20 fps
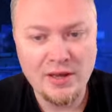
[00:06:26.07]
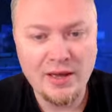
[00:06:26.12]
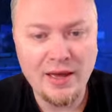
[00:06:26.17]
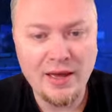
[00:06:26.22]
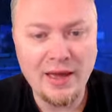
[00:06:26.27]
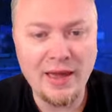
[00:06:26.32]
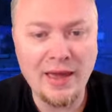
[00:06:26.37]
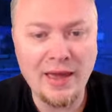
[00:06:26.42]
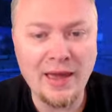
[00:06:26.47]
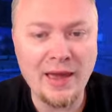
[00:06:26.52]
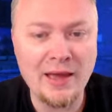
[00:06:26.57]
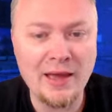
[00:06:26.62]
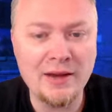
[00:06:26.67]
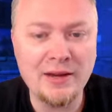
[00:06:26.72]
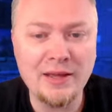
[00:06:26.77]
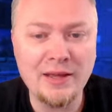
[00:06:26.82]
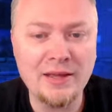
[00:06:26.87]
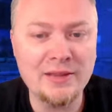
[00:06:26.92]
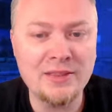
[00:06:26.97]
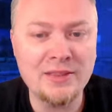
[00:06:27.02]
And
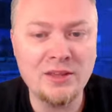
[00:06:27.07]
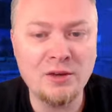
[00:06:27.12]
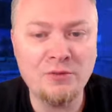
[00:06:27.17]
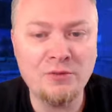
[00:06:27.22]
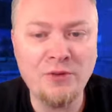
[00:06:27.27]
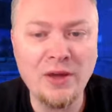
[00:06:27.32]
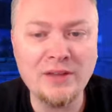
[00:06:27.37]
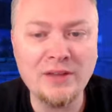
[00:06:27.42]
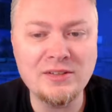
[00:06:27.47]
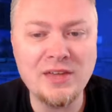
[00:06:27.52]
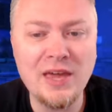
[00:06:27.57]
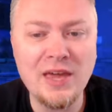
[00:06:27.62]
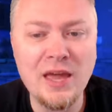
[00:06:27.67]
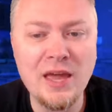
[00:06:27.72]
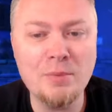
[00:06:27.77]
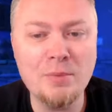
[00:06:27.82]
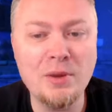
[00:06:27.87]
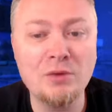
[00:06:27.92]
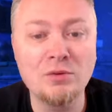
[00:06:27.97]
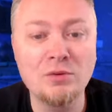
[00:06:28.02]
it, the effect
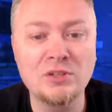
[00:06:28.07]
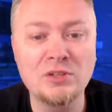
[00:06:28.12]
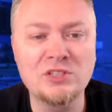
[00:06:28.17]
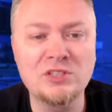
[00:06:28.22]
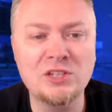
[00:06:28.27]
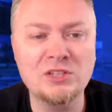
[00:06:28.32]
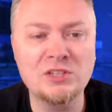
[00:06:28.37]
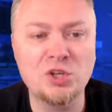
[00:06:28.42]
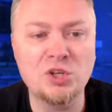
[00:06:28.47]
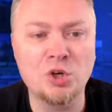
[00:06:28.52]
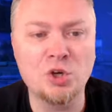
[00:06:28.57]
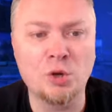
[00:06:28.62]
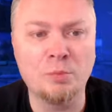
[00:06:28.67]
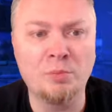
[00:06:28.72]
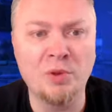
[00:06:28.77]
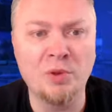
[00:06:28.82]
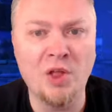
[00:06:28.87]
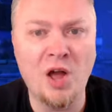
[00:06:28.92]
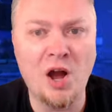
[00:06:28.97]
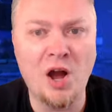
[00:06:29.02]
can't be resisted or
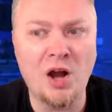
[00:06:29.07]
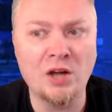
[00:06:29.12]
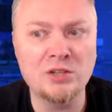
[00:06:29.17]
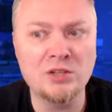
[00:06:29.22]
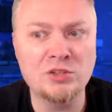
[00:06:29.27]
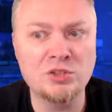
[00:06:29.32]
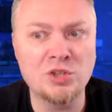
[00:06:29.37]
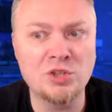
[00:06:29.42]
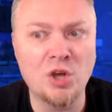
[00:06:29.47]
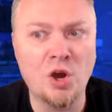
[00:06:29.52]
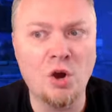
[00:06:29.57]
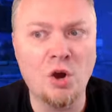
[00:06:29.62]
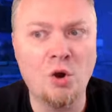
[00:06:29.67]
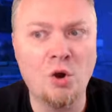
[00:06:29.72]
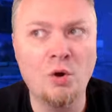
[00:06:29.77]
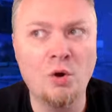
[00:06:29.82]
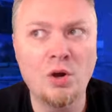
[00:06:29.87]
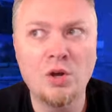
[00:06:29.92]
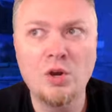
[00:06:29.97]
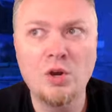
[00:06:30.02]
blocked,
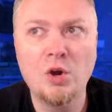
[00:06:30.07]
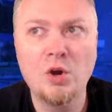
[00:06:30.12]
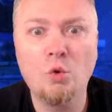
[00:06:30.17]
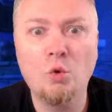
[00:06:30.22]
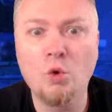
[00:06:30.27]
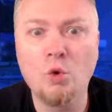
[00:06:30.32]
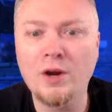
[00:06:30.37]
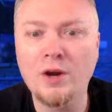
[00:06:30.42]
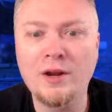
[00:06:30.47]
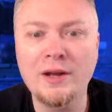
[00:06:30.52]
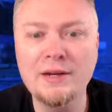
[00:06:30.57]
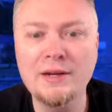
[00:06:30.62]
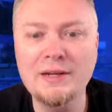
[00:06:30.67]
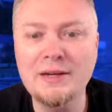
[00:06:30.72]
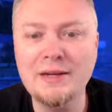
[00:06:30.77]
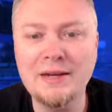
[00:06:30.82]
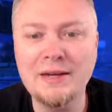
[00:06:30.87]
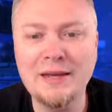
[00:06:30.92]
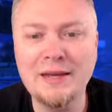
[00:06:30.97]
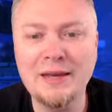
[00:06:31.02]
so we're going to
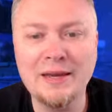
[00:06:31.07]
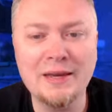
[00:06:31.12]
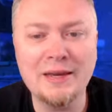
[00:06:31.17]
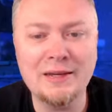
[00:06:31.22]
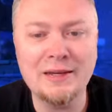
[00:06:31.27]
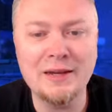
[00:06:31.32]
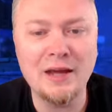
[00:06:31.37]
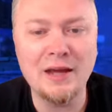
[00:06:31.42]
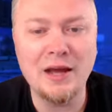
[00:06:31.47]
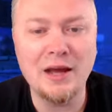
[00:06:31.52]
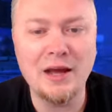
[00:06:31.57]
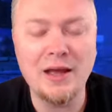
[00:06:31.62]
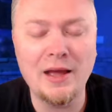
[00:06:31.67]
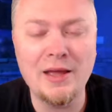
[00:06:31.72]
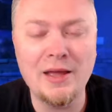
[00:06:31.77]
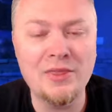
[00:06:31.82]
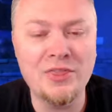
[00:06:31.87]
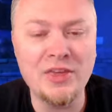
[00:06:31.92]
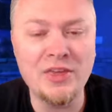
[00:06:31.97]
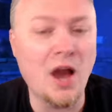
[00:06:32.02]
need
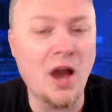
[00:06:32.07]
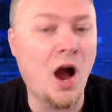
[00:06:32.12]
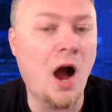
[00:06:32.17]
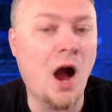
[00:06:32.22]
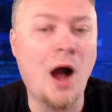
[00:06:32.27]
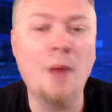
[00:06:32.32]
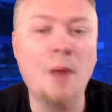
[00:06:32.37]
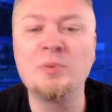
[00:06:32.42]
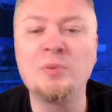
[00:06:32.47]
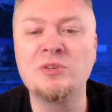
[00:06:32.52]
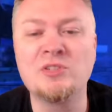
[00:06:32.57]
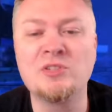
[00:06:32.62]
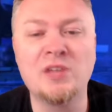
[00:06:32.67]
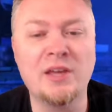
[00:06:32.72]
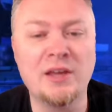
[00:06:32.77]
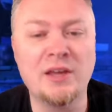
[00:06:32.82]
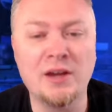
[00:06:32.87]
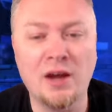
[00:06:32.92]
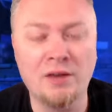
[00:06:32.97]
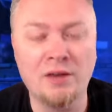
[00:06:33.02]
uh, the
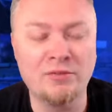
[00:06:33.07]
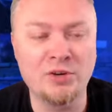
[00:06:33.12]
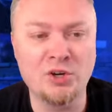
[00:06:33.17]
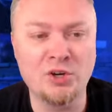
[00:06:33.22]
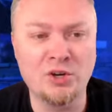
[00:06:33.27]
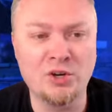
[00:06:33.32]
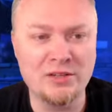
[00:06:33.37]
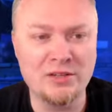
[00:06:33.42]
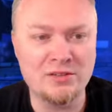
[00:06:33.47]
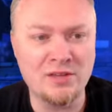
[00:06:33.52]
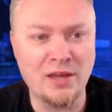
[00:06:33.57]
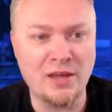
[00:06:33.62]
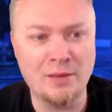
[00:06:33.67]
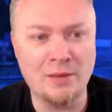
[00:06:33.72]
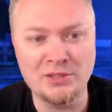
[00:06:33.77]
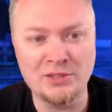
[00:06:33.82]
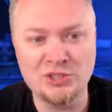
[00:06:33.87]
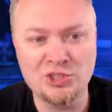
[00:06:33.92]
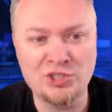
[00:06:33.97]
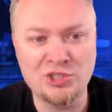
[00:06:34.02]
opposite of a crit
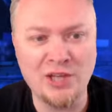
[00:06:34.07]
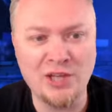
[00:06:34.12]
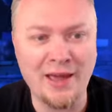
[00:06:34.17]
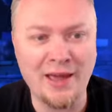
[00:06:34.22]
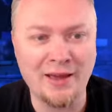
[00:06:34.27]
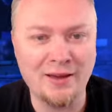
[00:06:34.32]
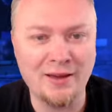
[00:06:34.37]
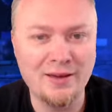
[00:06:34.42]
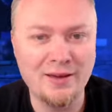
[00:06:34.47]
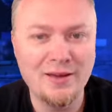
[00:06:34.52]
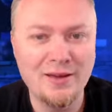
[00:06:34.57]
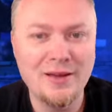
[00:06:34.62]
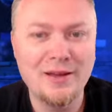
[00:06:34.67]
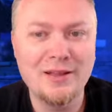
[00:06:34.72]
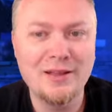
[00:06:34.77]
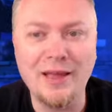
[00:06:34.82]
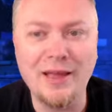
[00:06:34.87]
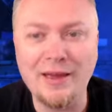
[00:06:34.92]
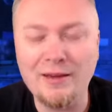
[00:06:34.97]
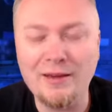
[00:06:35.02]
damage tank.
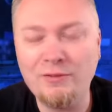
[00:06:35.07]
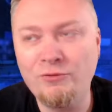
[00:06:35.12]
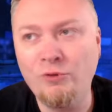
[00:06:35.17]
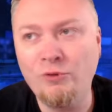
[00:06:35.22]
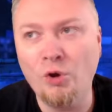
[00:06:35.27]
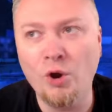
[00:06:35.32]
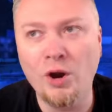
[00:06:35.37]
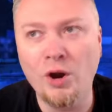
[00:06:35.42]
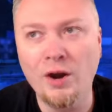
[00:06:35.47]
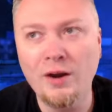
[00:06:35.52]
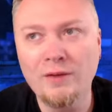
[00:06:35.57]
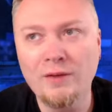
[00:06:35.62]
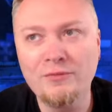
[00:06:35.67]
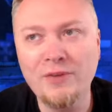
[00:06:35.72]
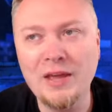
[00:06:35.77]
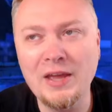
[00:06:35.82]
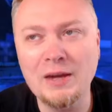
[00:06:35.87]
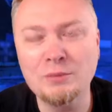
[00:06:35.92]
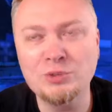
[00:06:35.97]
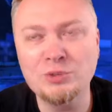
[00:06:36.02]
Like for
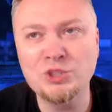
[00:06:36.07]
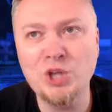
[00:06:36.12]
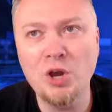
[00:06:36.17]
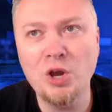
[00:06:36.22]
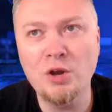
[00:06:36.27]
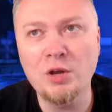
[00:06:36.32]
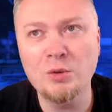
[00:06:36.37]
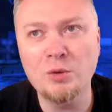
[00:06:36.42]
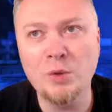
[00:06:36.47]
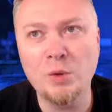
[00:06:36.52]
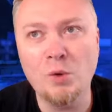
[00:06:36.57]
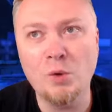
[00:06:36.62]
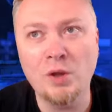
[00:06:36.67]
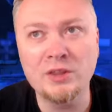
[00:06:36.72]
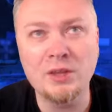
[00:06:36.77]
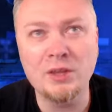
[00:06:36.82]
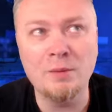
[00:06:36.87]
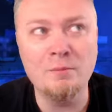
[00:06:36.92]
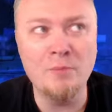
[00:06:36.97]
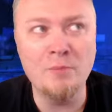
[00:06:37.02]
Phantom Shogun, we
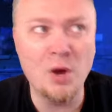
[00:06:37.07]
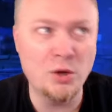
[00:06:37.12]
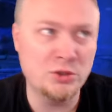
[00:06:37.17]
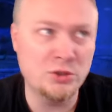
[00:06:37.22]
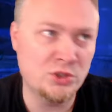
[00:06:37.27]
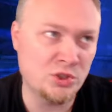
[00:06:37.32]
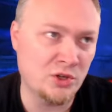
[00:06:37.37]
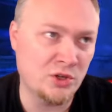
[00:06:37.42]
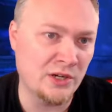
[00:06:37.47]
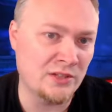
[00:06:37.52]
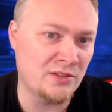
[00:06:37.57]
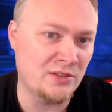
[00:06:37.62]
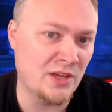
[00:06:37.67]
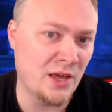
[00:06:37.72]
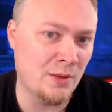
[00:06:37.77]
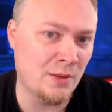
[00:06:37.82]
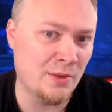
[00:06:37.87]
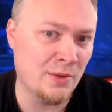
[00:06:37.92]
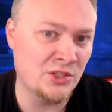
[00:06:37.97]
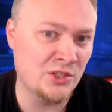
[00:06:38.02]
want the most crit
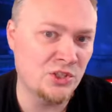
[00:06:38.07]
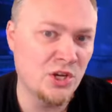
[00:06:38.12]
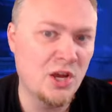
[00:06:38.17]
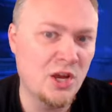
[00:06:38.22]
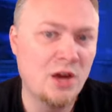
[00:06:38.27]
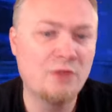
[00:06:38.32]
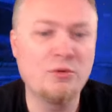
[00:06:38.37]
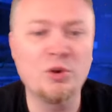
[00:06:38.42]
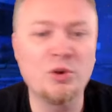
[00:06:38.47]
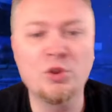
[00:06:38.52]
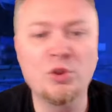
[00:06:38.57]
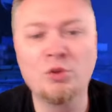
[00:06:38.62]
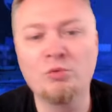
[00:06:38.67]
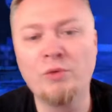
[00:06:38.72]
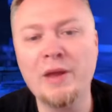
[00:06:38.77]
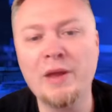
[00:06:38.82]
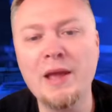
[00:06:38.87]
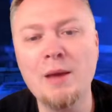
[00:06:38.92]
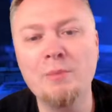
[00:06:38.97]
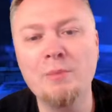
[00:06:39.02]
damage. For the
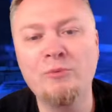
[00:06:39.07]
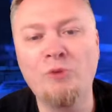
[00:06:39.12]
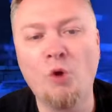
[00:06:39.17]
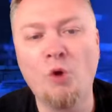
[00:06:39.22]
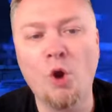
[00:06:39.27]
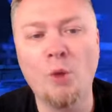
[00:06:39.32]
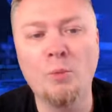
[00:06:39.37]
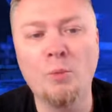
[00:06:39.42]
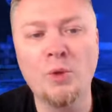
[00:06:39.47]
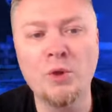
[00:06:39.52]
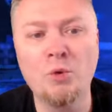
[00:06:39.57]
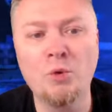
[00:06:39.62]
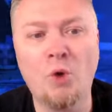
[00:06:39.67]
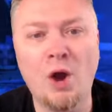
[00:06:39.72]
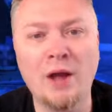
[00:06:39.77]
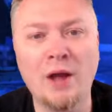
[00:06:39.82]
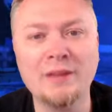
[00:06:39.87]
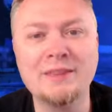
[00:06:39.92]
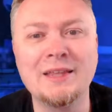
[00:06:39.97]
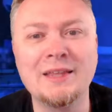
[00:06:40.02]
Ram Form, we
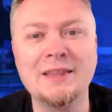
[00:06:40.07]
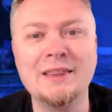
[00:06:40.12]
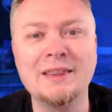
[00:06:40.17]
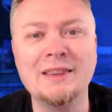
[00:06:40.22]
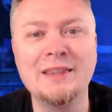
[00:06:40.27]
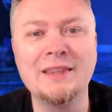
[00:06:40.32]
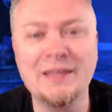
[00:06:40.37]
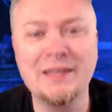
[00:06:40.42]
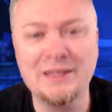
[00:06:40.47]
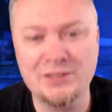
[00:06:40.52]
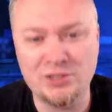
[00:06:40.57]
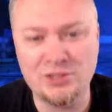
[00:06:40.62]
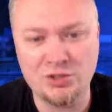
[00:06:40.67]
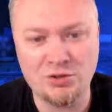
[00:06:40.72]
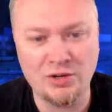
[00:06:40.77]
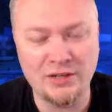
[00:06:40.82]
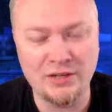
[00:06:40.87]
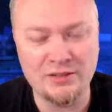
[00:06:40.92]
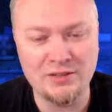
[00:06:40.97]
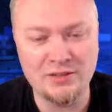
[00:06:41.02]
want the least
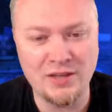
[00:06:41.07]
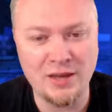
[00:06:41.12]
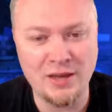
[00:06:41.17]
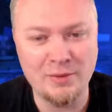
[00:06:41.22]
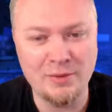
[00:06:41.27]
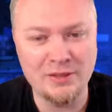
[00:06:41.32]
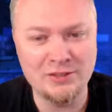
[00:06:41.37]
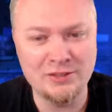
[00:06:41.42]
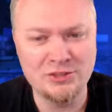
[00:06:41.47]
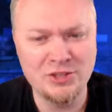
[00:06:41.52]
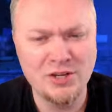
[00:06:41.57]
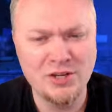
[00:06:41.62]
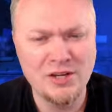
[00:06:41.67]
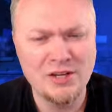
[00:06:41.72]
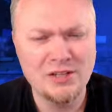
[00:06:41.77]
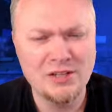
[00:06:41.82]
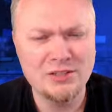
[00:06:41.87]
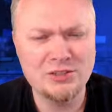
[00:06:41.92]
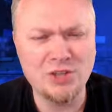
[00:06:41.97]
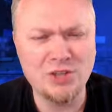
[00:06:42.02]
crit damage.
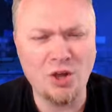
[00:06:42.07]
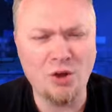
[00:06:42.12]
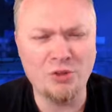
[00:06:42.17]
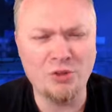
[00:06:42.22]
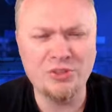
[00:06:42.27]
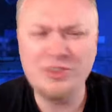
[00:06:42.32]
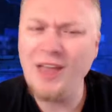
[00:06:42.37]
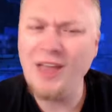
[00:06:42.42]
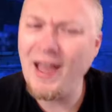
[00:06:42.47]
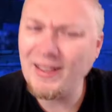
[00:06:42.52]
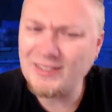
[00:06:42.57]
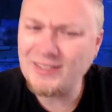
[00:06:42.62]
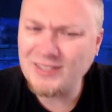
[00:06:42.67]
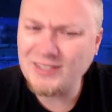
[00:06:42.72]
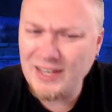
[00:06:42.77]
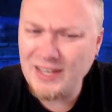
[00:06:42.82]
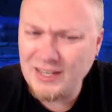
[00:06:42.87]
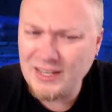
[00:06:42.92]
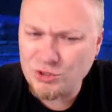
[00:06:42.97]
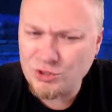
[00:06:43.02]
So that's
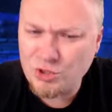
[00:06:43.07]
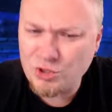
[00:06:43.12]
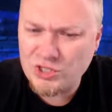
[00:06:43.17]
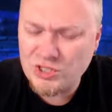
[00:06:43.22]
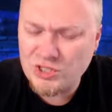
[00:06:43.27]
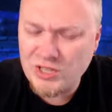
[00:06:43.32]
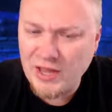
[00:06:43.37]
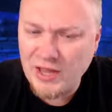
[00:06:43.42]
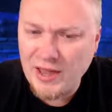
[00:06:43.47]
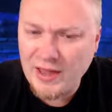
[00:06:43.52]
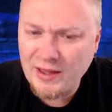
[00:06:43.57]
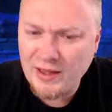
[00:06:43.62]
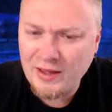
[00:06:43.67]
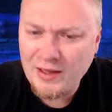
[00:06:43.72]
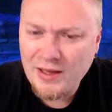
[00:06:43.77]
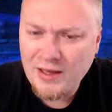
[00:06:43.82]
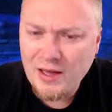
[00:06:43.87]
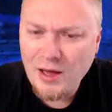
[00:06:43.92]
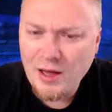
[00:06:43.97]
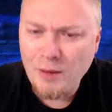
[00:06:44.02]

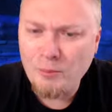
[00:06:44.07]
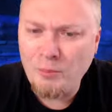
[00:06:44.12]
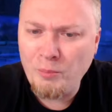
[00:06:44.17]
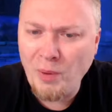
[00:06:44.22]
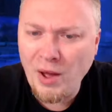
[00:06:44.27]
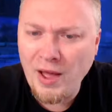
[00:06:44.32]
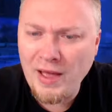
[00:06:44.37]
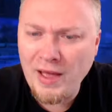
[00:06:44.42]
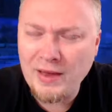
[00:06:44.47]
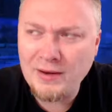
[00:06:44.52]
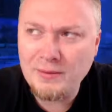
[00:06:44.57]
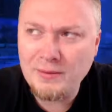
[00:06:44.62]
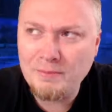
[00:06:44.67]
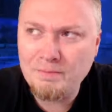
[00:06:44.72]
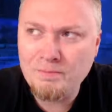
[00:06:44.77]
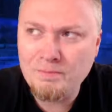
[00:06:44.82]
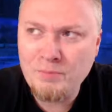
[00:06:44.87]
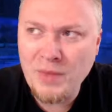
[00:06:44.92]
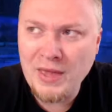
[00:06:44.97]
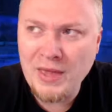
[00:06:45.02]
interesting, but
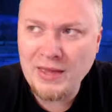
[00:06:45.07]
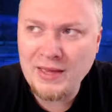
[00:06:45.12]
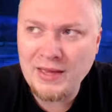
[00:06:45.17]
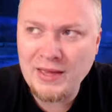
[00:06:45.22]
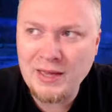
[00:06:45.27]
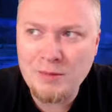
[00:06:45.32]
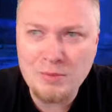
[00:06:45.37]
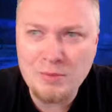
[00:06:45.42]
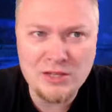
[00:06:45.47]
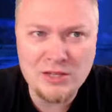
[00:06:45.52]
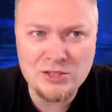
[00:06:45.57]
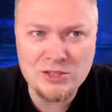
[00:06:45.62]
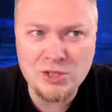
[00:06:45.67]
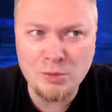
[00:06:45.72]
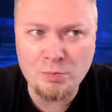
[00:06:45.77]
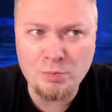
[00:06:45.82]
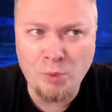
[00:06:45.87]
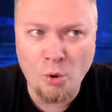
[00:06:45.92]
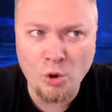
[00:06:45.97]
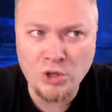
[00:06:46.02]
making it be a
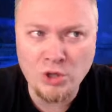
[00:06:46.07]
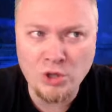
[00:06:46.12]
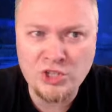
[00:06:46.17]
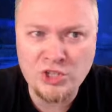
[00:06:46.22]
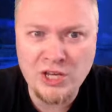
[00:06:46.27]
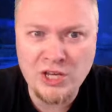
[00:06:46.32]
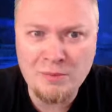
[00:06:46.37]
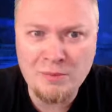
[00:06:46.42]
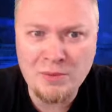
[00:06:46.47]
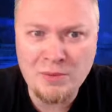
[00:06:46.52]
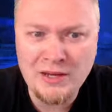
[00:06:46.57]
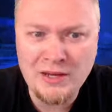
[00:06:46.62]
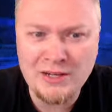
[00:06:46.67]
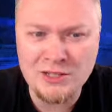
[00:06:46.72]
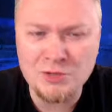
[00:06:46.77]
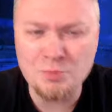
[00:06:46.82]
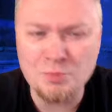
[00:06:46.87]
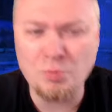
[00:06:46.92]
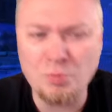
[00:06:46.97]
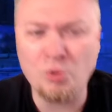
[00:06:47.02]
support champion
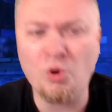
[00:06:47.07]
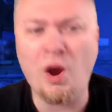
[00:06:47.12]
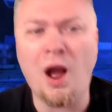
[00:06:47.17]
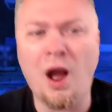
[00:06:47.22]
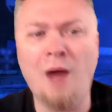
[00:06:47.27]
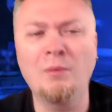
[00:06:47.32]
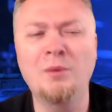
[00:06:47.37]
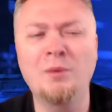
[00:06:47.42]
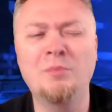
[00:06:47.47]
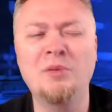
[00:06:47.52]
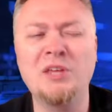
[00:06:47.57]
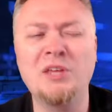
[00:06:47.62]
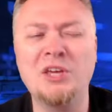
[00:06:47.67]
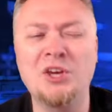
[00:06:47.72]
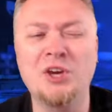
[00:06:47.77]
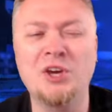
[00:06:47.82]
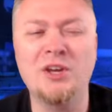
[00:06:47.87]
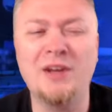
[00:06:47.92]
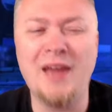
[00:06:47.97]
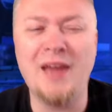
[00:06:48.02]
is probably
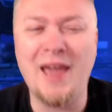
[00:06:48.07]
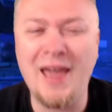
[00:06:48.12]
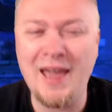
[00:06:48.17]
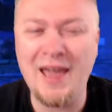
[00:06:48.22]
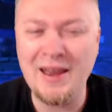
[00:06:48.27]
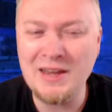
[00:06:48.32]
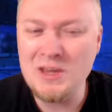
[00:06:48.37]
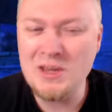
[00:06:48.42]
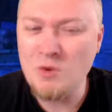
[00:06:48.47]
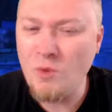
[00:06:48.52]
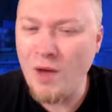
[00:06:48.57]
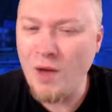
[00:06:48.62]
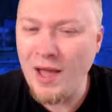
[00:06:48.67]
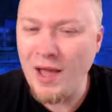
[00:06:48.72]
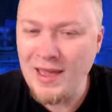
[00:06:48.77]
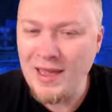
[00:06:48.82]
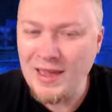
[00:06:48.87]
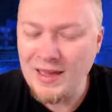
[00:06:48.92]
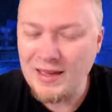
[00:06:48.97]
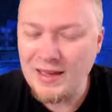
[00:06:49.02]
good
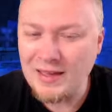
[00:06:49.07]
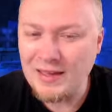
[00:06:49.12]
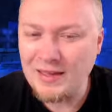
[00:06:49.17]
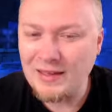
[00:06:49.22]
anyway.